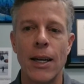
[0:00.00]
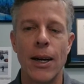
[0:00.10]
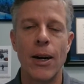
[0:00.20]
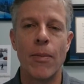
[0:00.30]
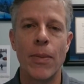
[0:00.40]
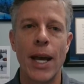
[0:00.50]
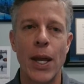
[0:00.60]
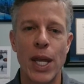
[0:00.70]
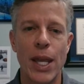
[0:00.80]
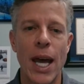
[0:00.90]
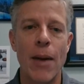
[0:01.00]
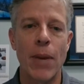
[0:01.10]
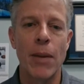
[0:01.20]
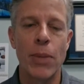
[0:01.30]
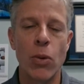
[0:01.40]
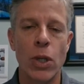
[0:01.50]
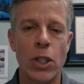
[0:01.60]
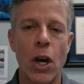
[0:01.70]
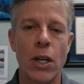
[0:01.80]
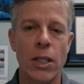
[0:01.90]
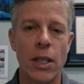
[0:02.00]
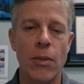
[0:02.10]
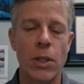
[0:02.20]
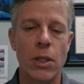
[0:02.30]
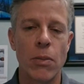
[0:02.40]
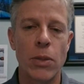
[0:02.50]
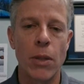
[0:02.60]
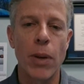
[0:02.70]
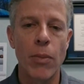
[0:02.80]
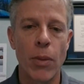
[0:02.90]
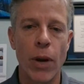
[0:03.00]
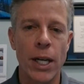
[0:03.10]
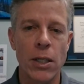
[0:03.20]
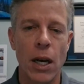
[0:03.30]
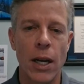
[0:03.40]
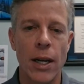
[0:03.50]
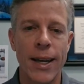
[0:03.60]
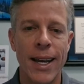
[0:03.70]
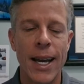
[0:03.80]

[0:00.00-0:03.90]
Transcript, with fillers: Um, I think that might be what's causing them to, to pump the brakes on it.